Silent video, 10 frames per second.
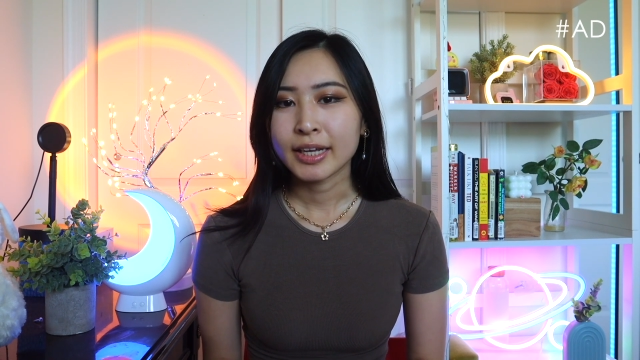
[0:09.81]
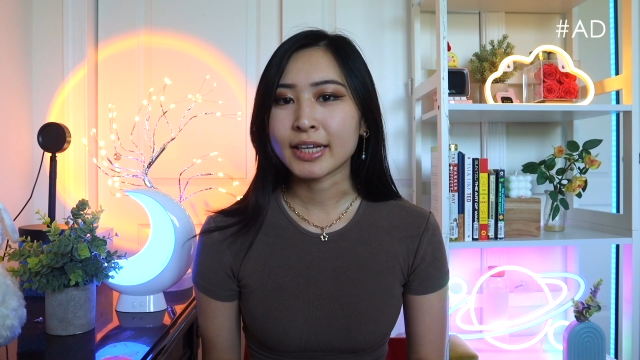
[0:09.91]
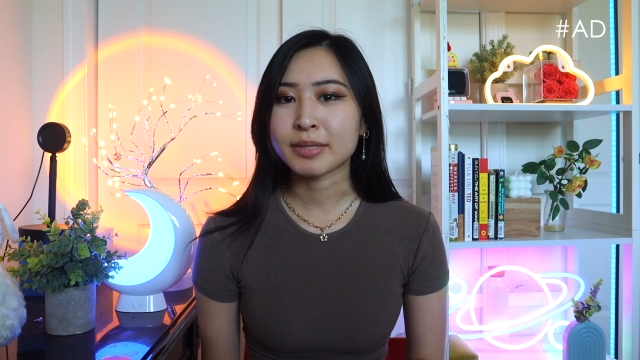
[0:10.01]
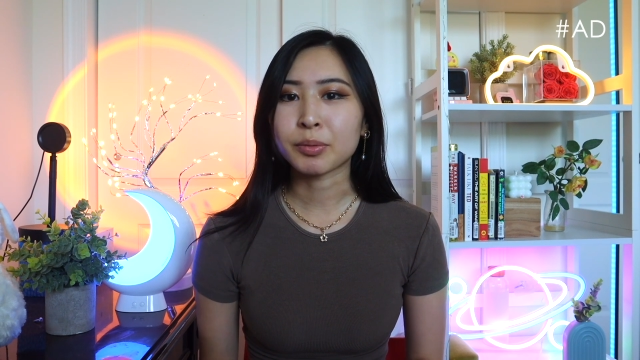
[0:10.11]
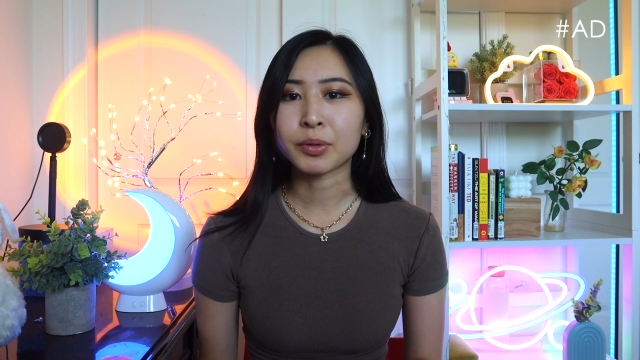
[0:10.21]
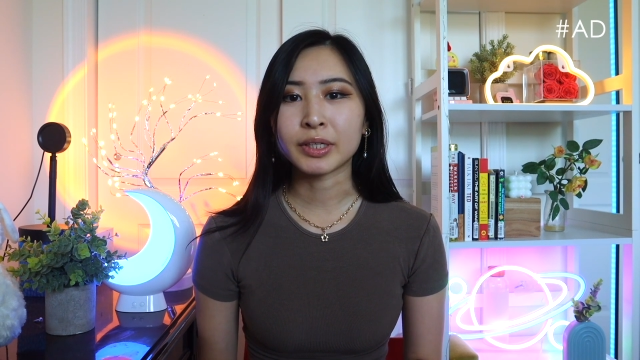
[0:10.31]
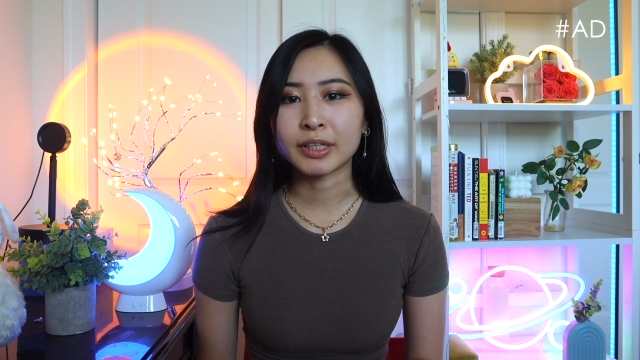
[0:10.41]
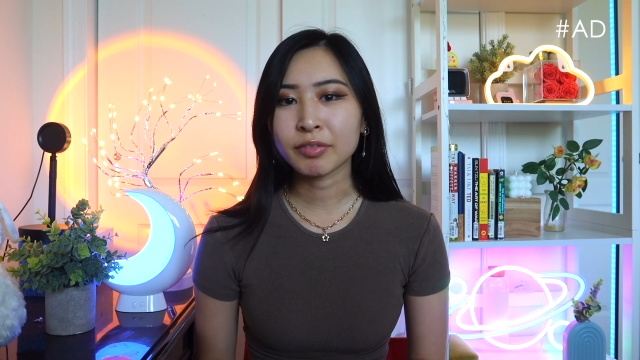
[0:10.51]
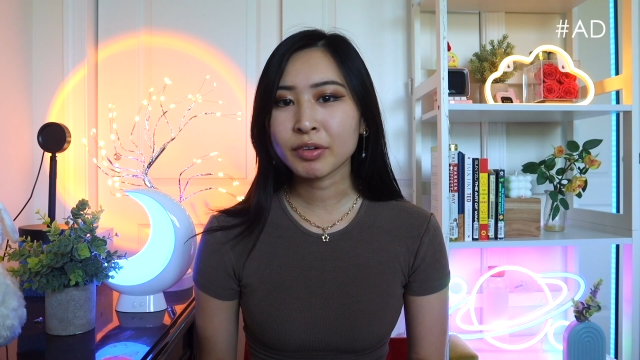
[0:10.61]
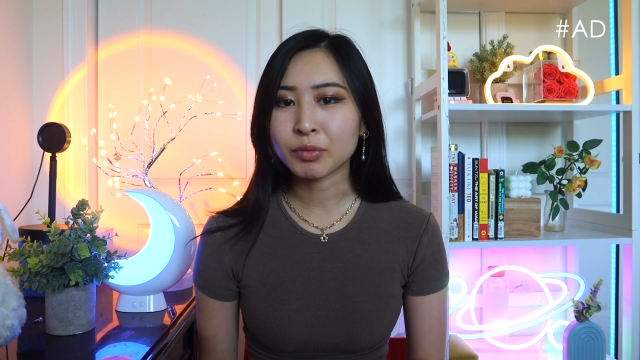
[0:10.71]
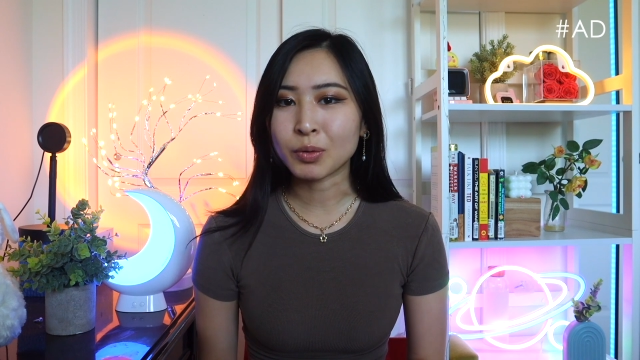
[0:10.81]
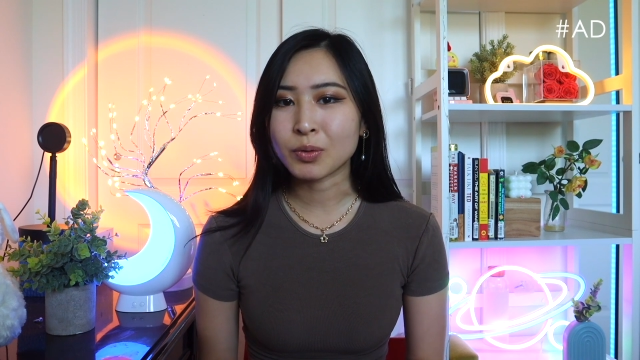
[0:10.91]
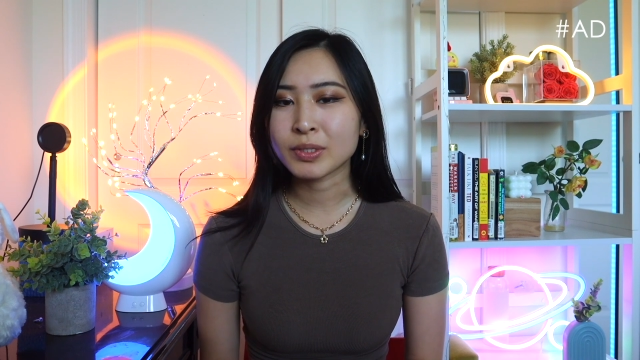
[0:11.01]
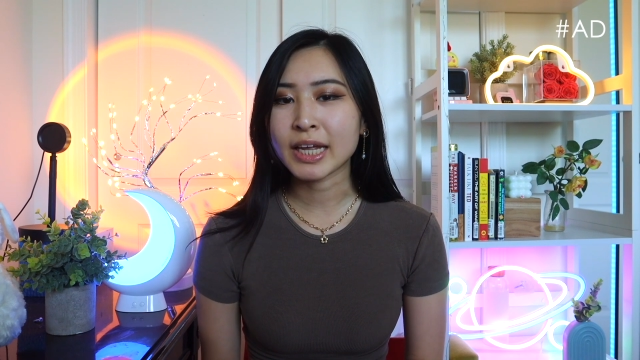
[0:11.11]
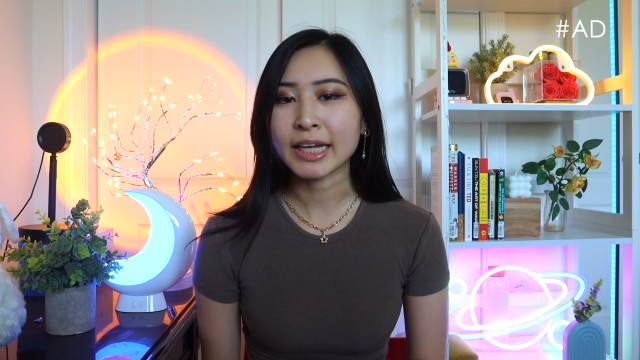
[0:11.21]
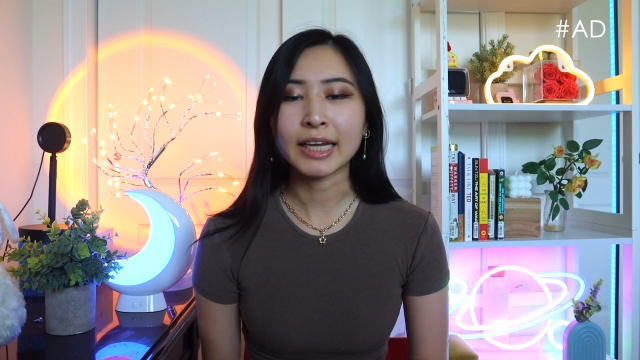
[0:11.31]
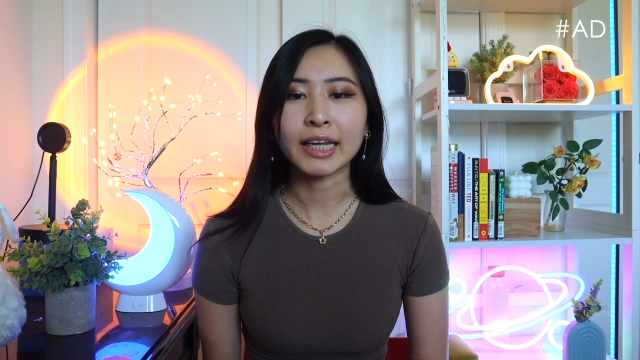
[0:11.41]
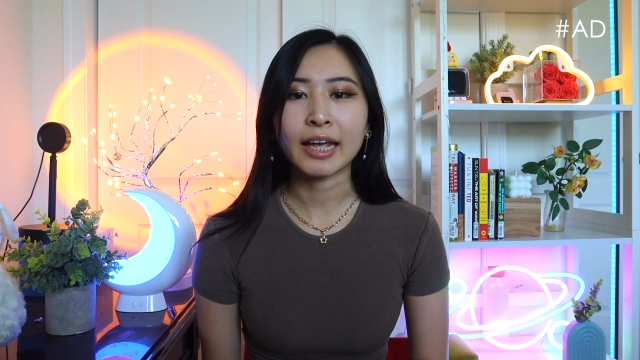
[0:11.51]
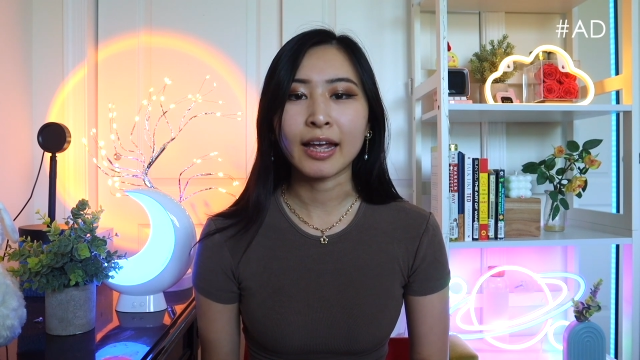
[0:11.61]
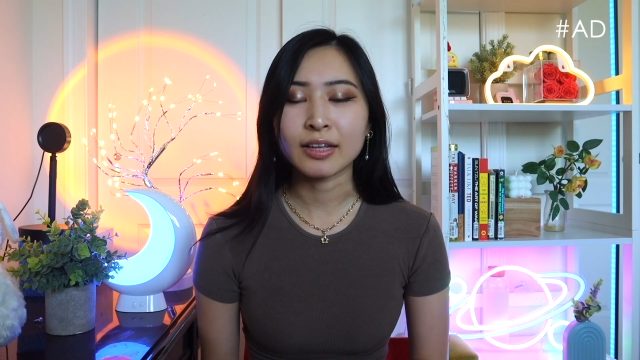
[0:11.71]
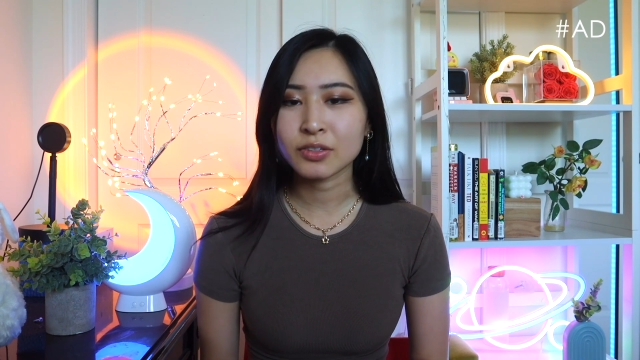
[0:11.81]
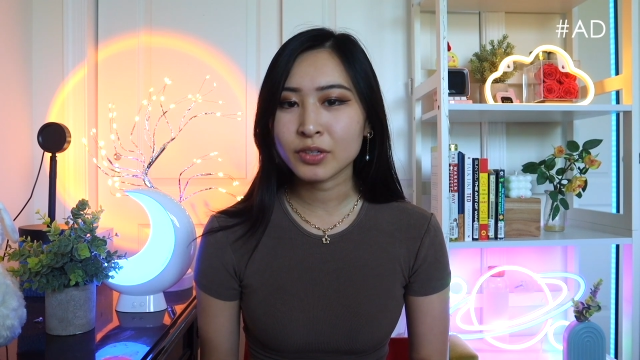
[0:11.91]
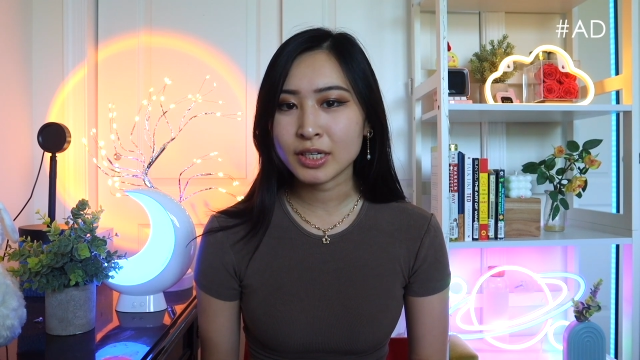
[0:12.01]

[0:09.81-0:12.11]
exploring different roles and getting hands-on